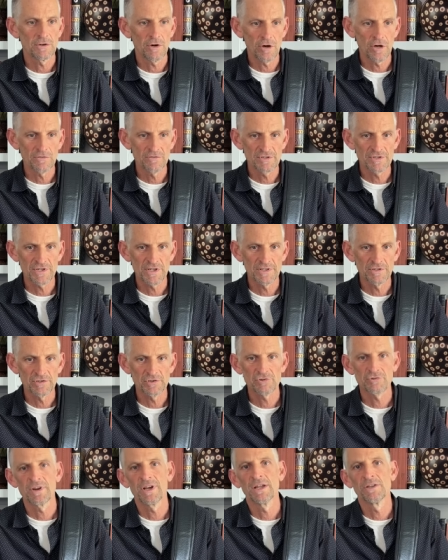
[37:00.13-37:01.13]
all of a sudden
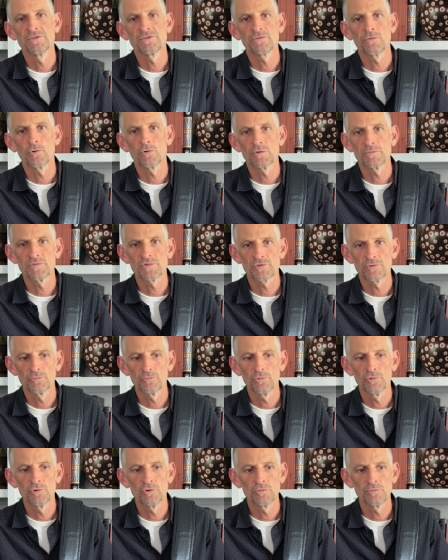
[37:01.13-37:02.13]
transforms the
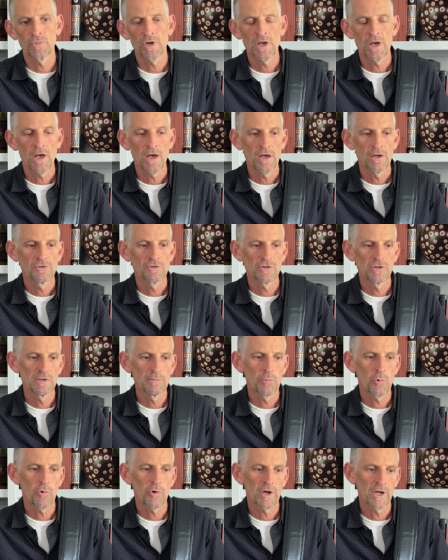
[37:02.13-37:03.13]
room to the
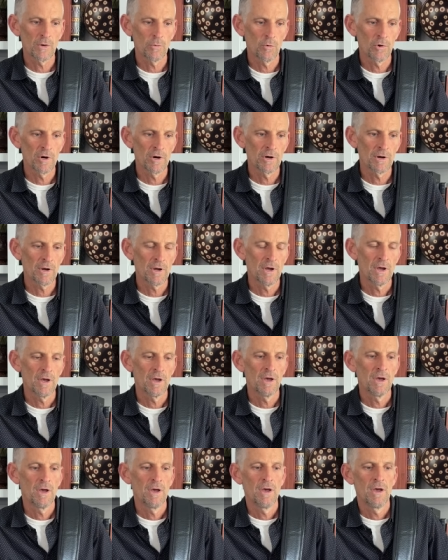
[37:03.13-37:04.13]
point where
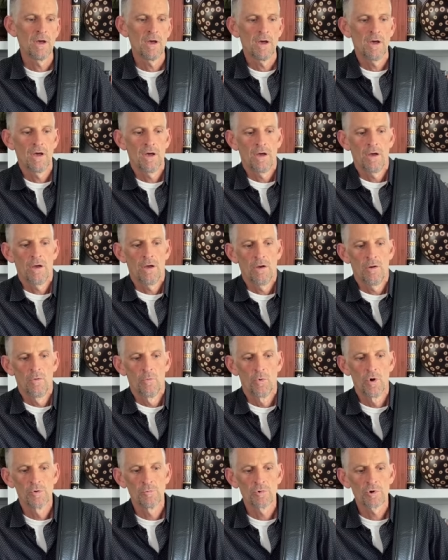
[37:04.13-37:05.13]

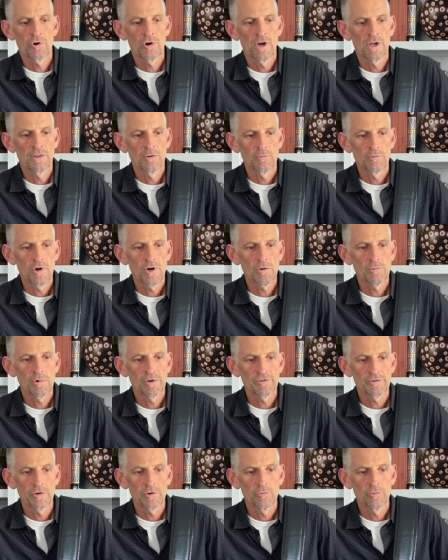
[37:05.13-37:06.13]
when we're on the road
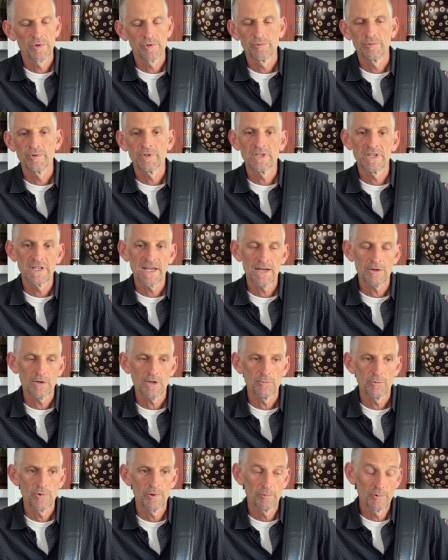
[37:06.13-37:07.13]
with her, we really
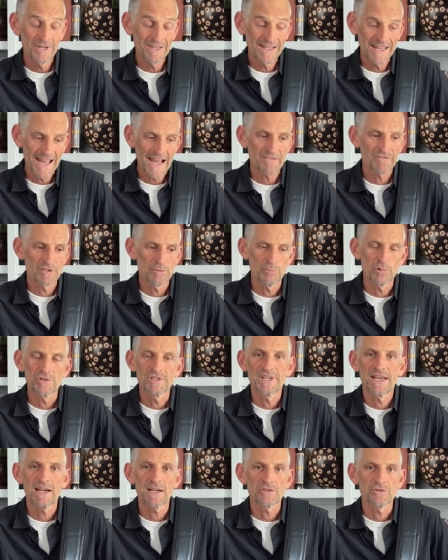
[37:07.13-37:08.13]
we really have to
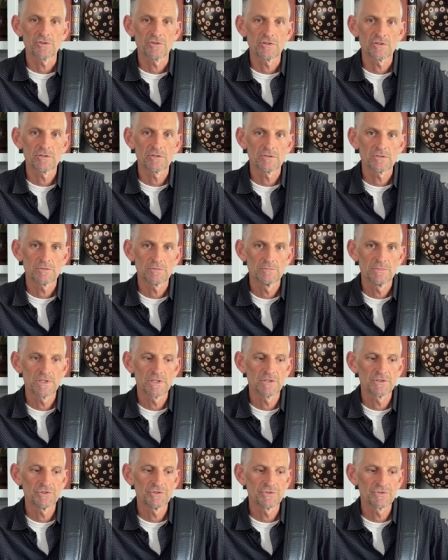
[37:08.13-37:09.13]
protect her
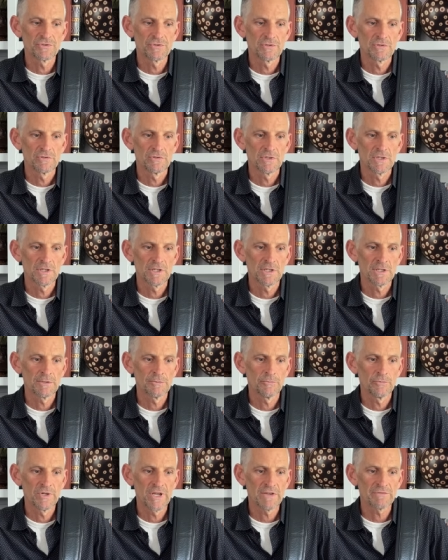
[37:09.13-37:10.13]
because uh,
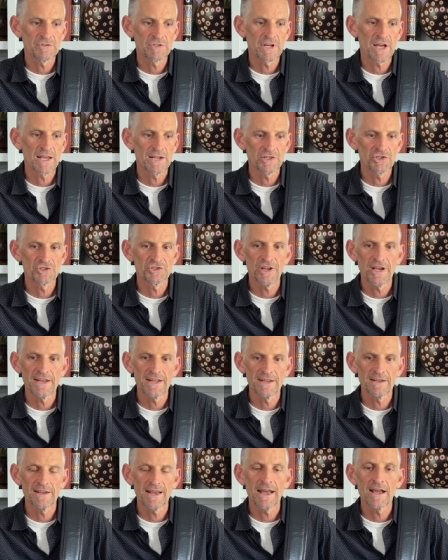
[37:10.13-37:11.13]
we have to kind of shut
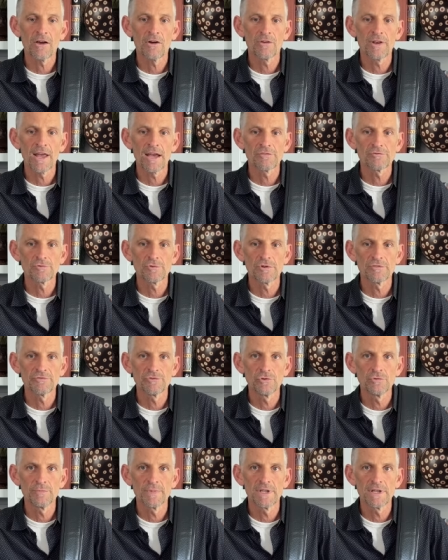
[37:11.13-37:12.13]
it down after a
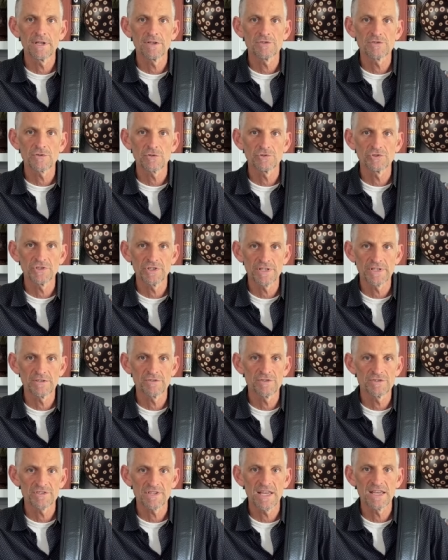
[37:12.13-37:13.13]
few minutes so she can
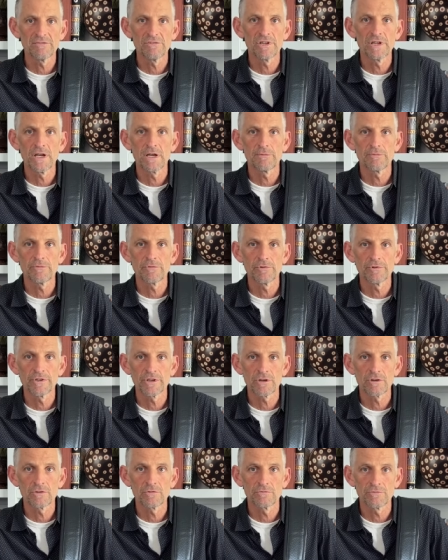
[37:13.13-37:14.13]
save it up for the
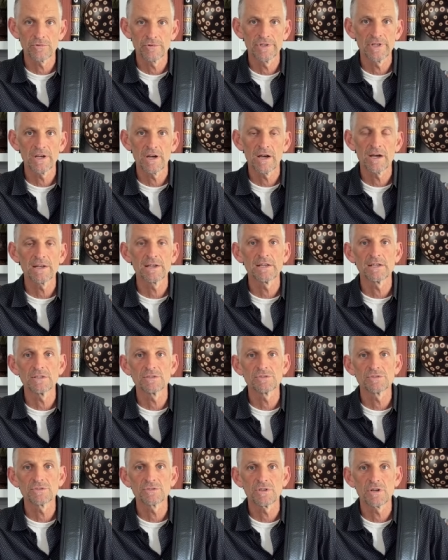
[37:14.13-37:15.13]
for the
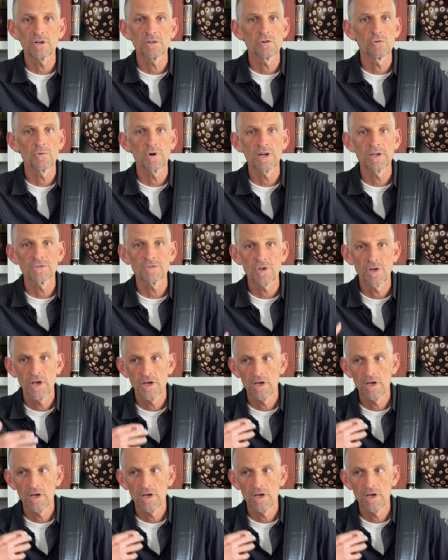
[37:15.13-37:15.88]
audience. Otherwise,